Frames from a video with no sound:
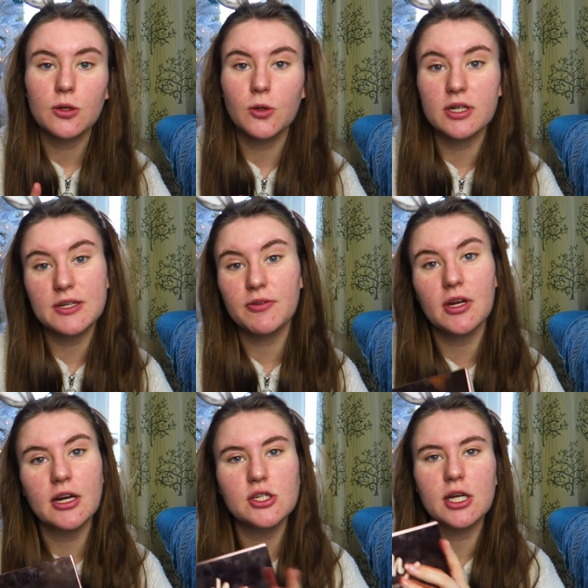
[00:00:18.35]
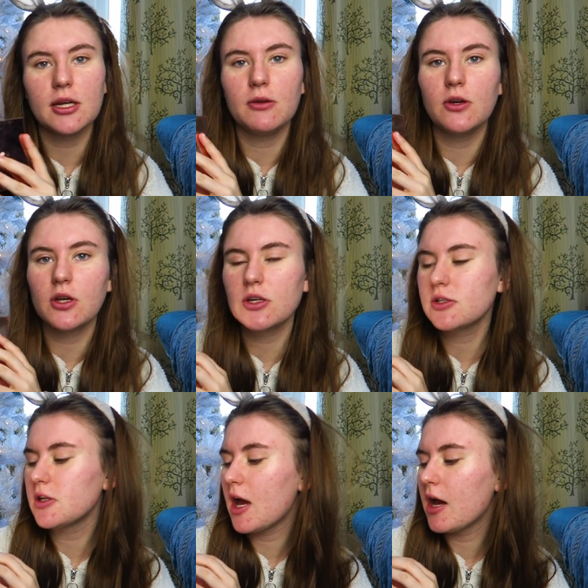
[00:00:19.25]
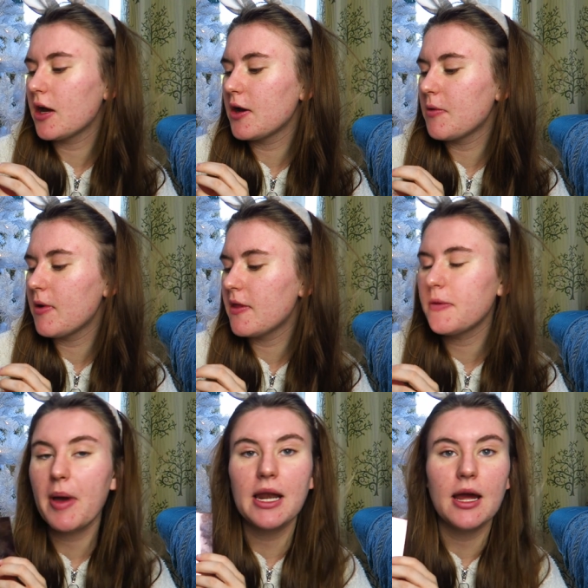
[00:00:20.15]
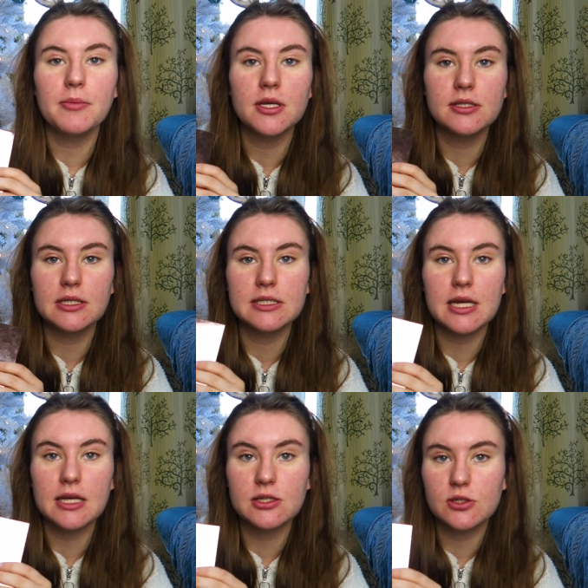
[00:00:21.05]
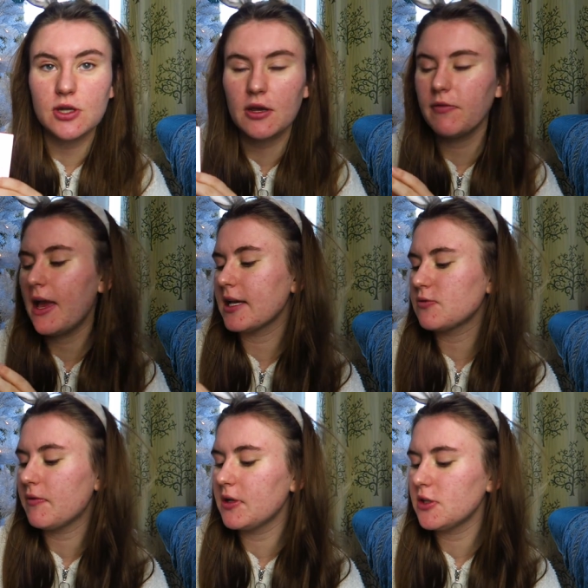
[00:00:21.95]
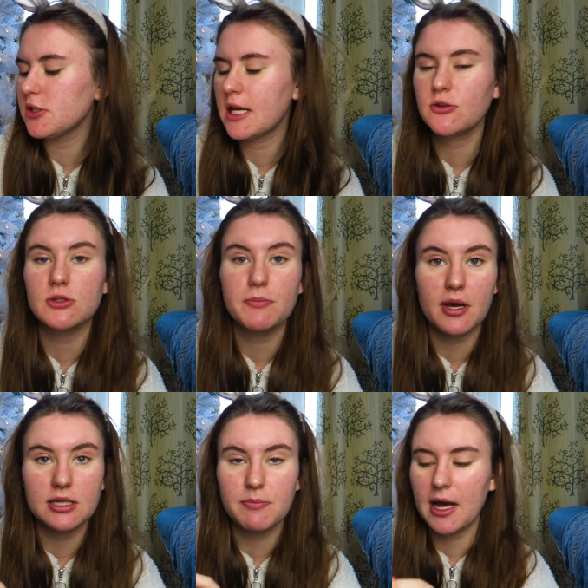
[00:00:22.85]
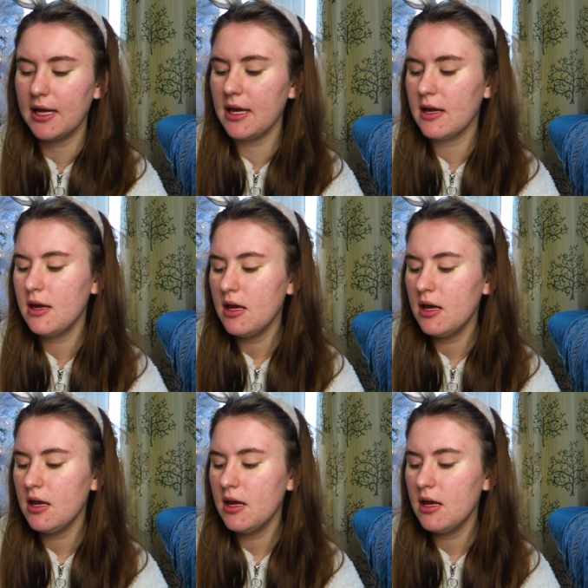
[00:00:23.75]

got a different eyeshadow look. So the palette I'm using today is the Soph X Revolution Extra Spice palette,